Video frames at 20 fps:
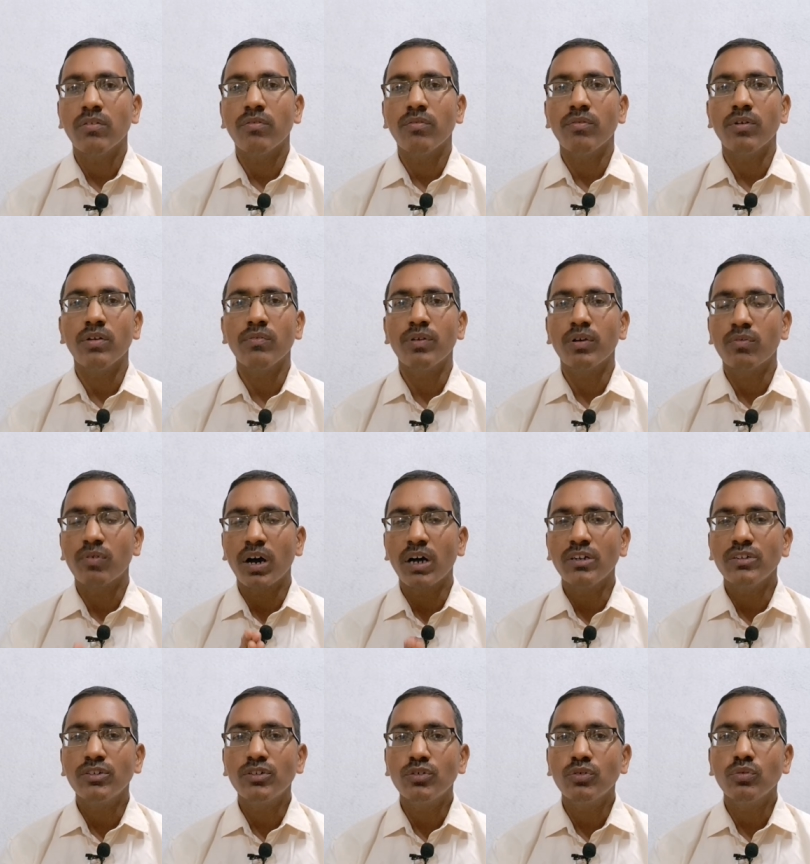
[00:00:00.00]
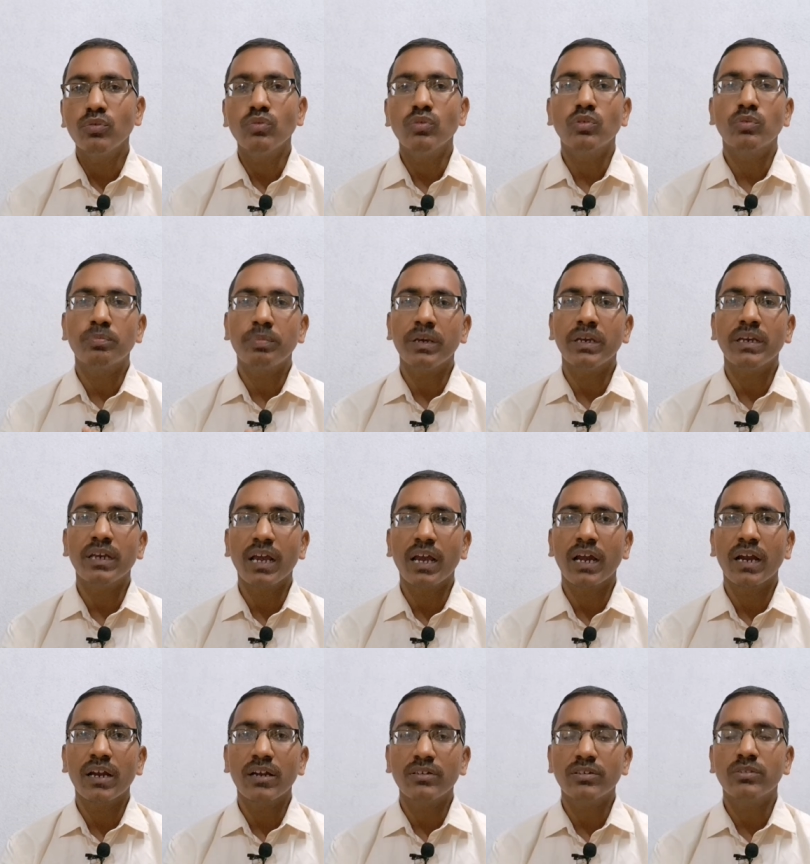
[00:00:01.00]
If you want to speak
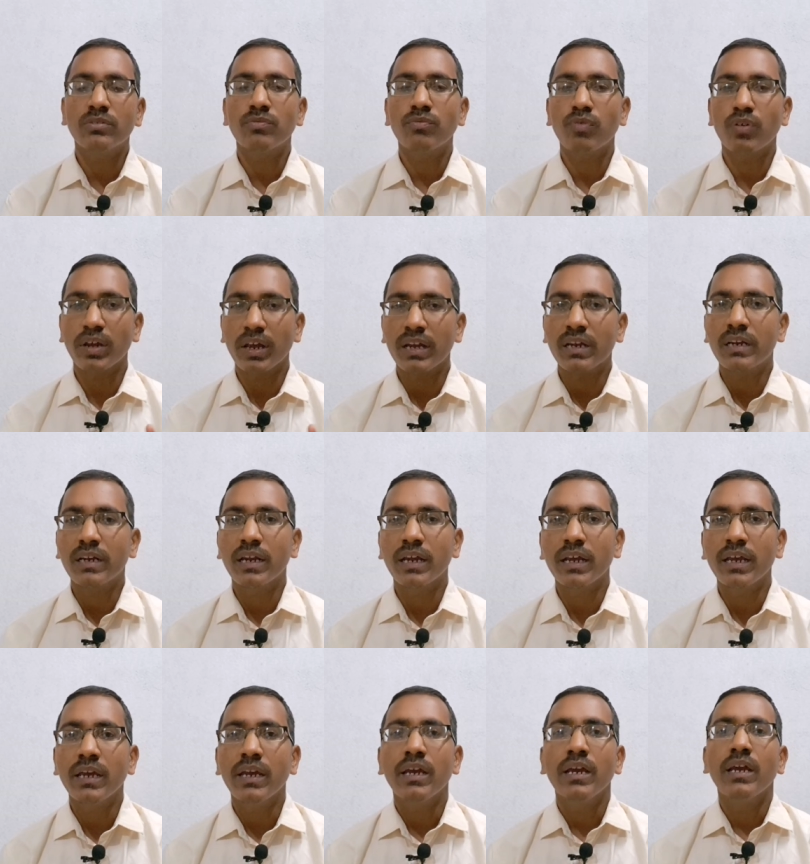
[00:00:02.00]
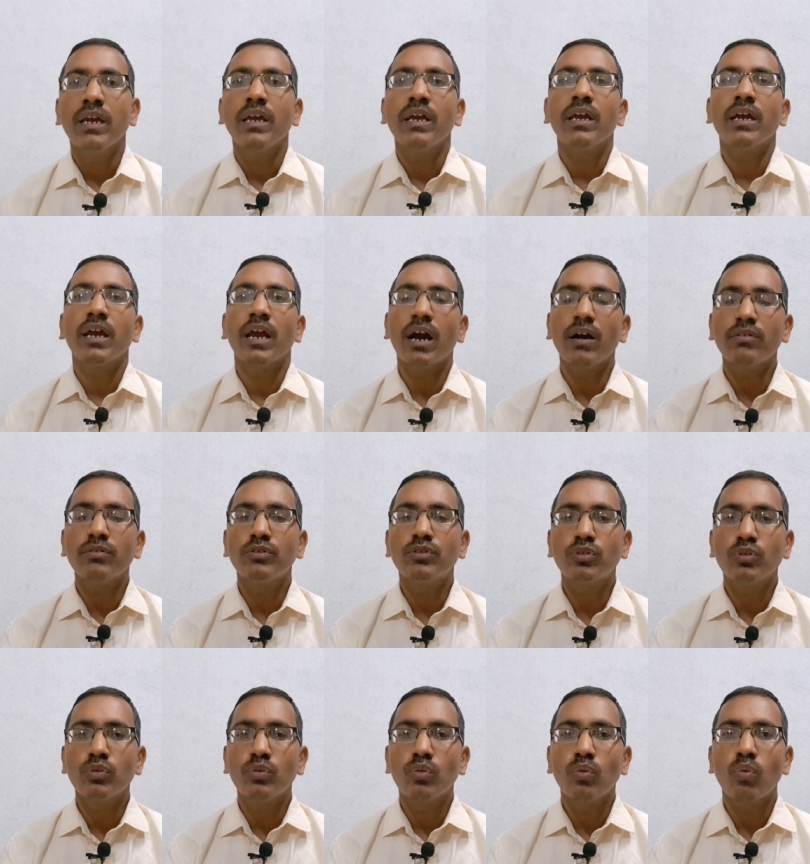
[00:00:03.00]
English fluently, you have
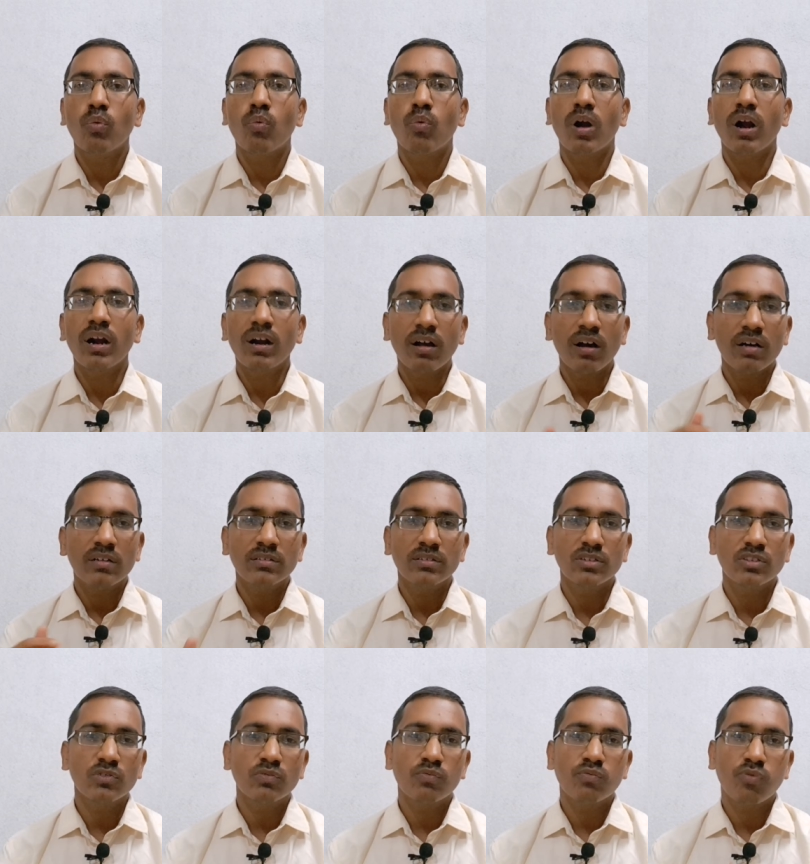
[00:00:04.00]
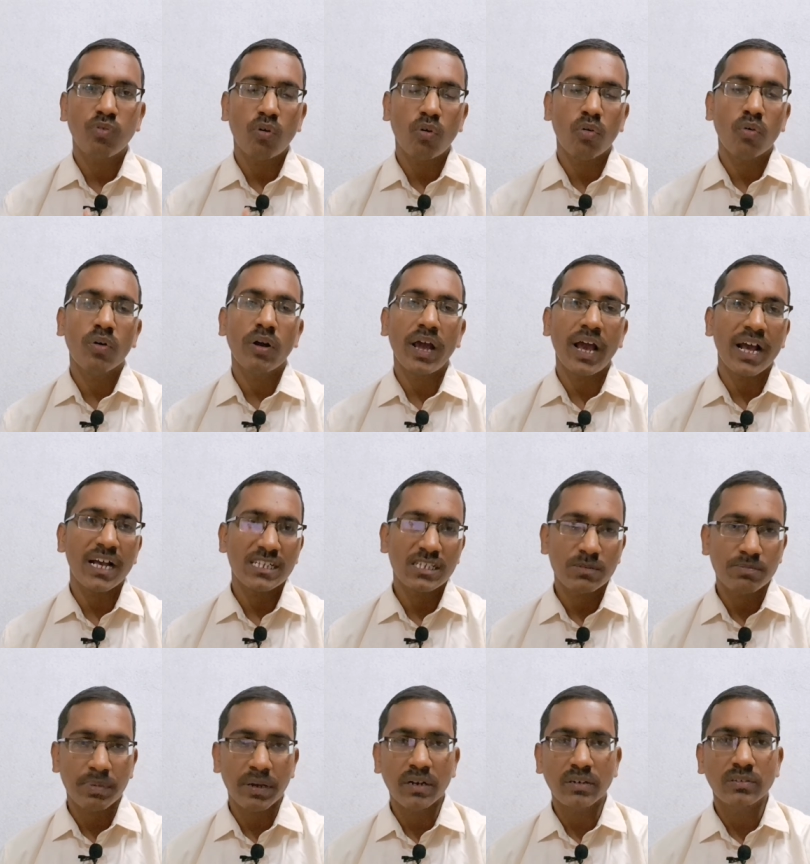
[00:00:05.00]
to work on these four
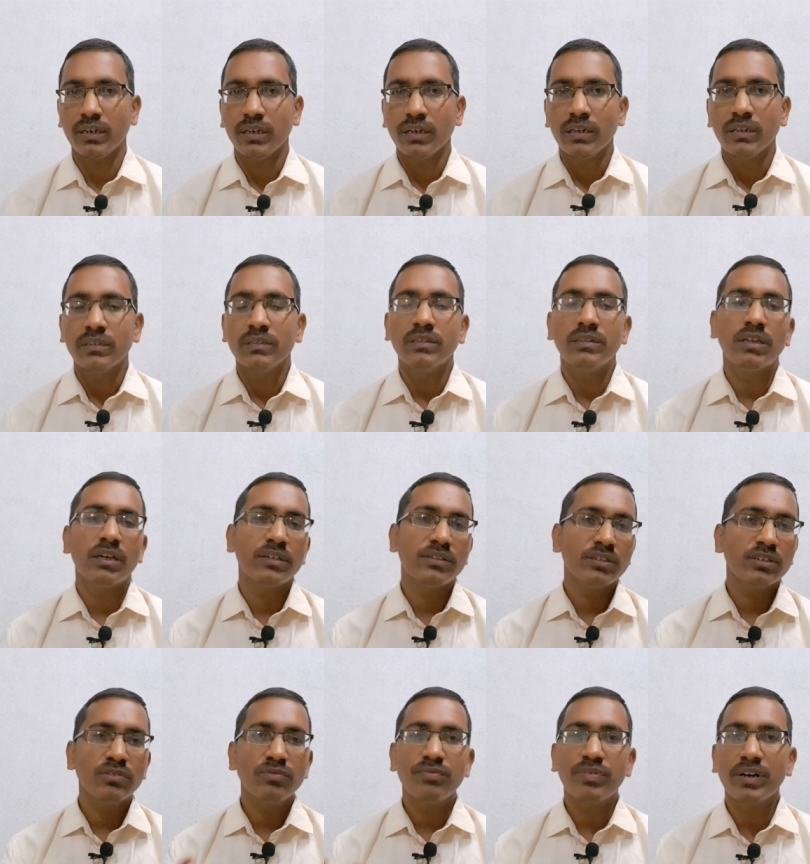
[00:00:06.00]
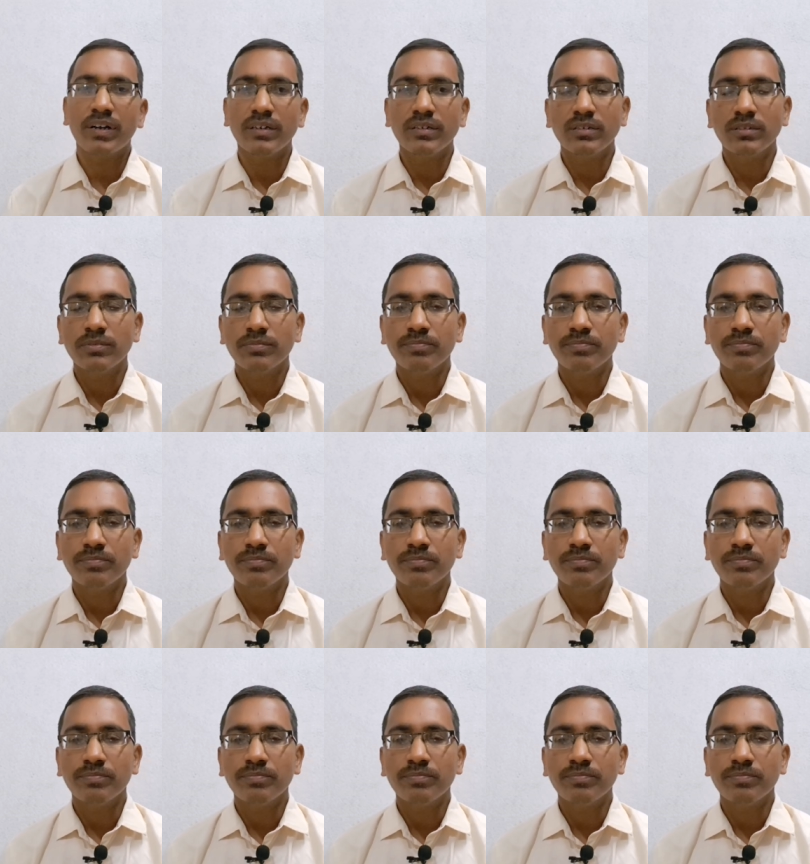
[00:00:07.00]
aspects. That's it friends.